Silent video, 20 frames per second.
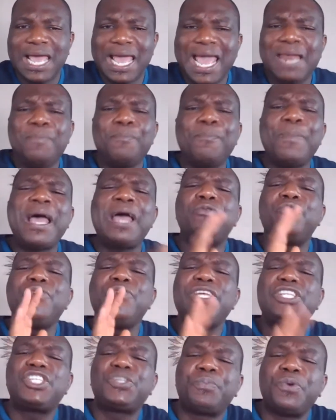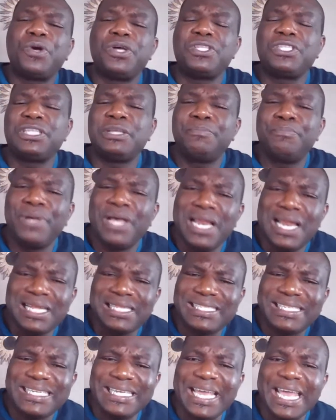And my
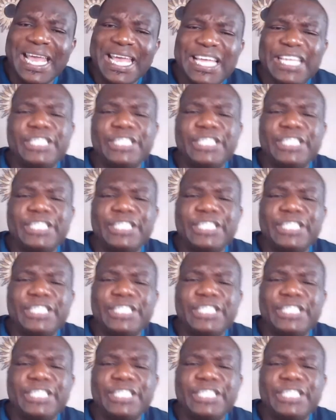responsibility